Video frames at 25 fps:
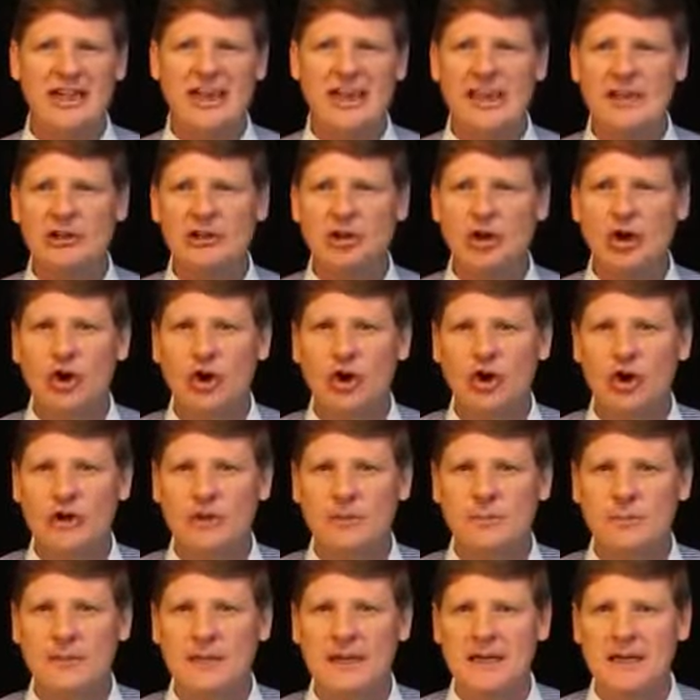It
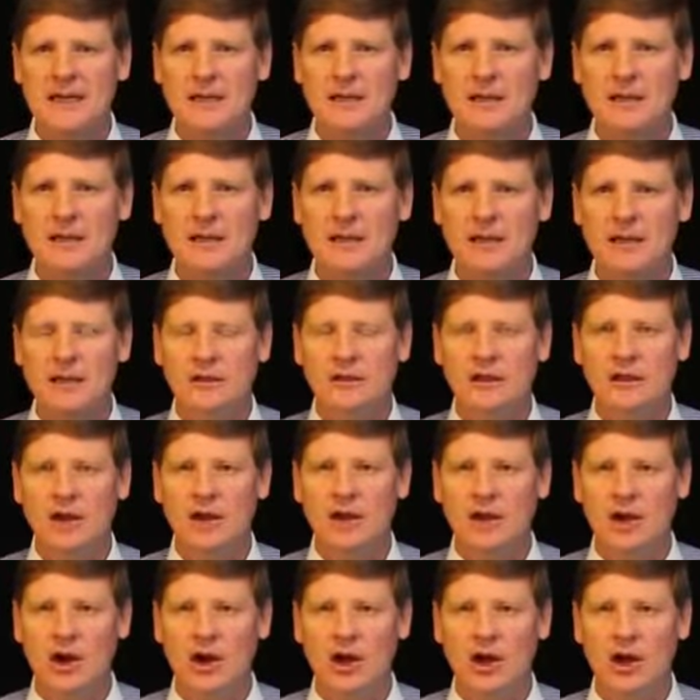could be
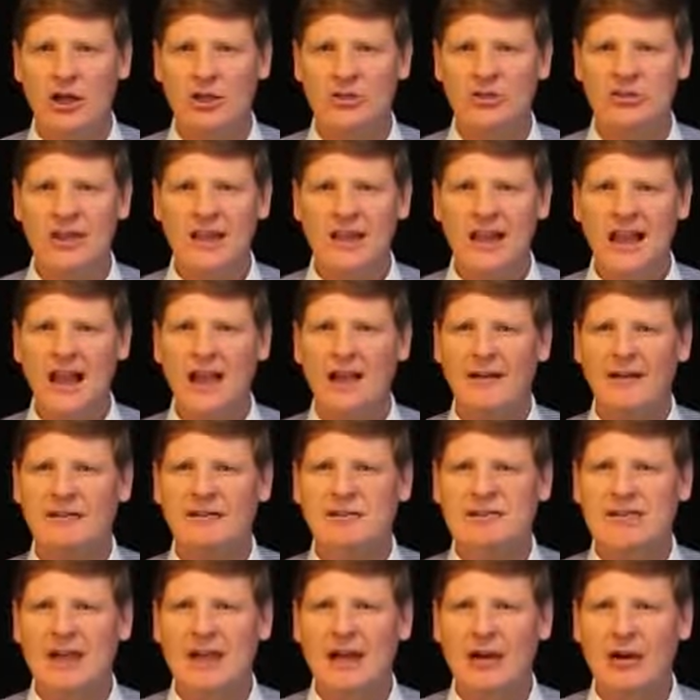the cause
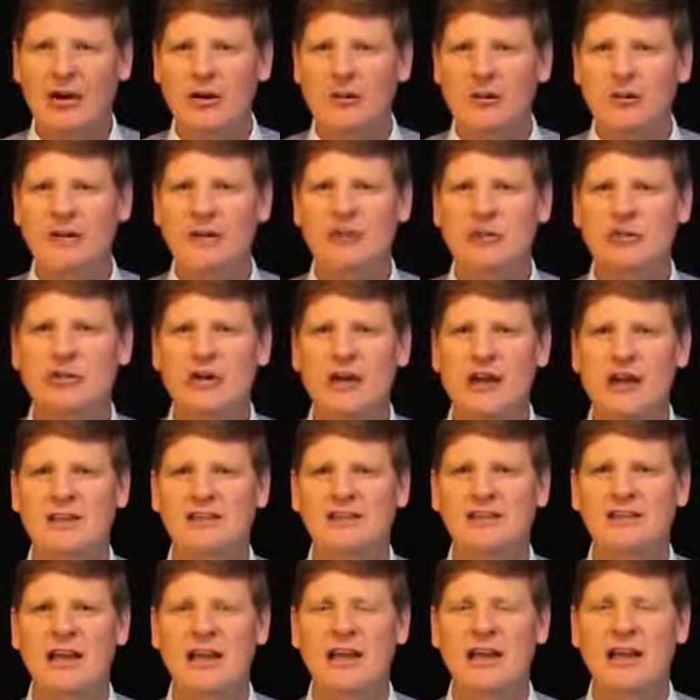of terribly dry
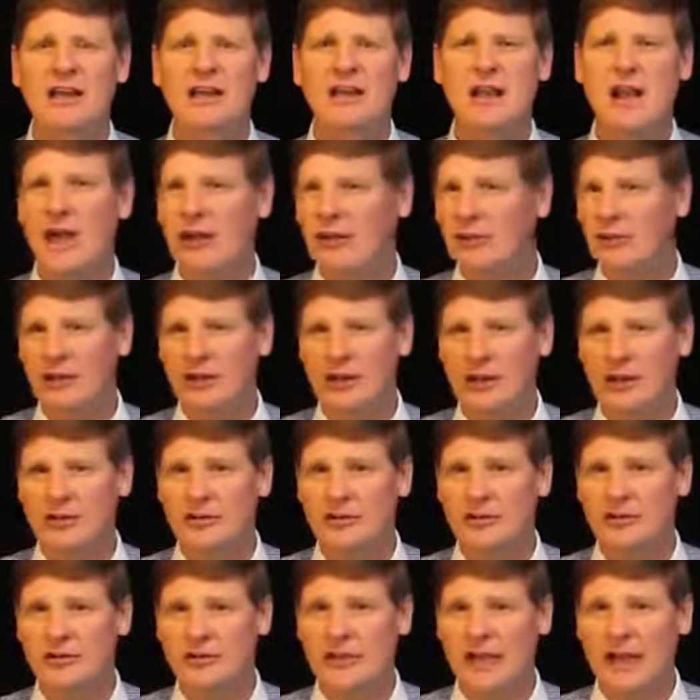skin, not only on
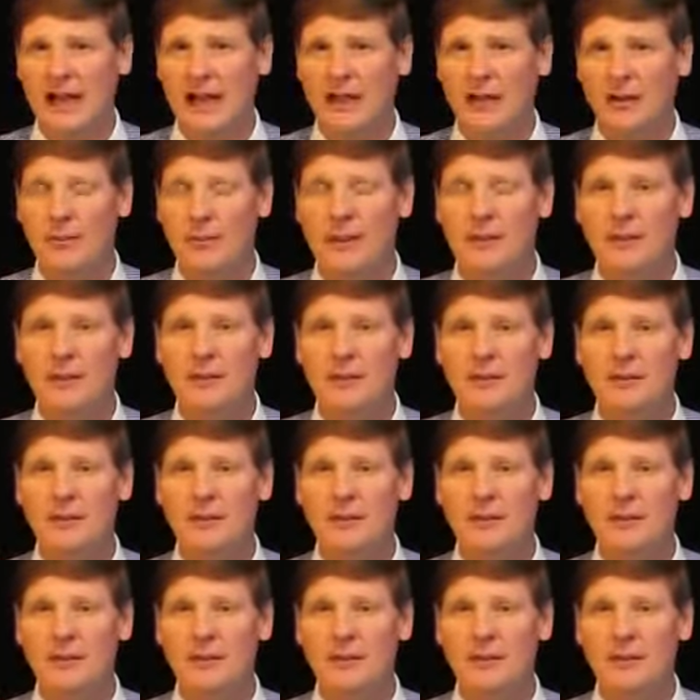your scalp,